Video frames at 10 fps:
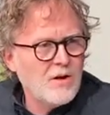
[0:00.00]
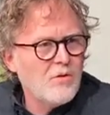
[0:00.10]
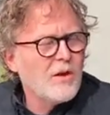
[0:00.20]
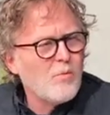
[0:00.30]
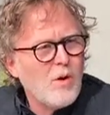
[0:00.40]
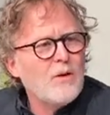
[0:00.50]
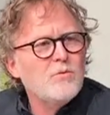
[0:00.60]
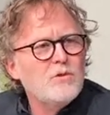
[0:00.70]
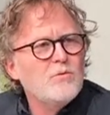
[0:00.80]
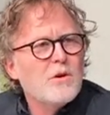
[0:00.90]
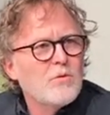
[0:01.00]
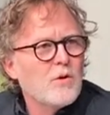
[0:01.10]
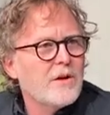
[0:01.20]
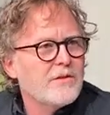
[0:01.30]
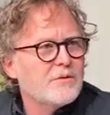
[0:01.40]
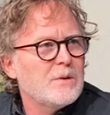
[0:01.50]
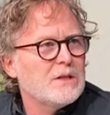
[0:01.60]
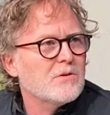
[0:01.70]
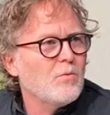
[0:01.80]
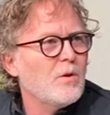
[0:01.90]
like, why would you want to work on this
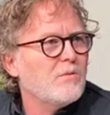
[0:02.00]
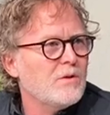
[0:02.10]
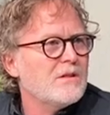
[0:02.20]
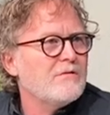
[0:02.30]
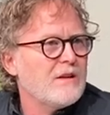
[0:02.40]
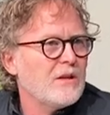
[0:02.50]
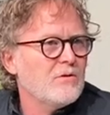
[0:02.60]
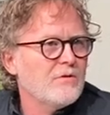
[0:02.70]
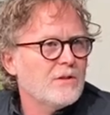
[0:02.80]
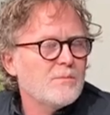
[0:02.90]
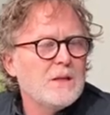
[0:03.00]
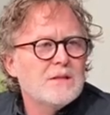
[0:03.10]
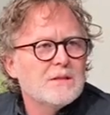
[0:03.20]
piece, or what's the value of this piece?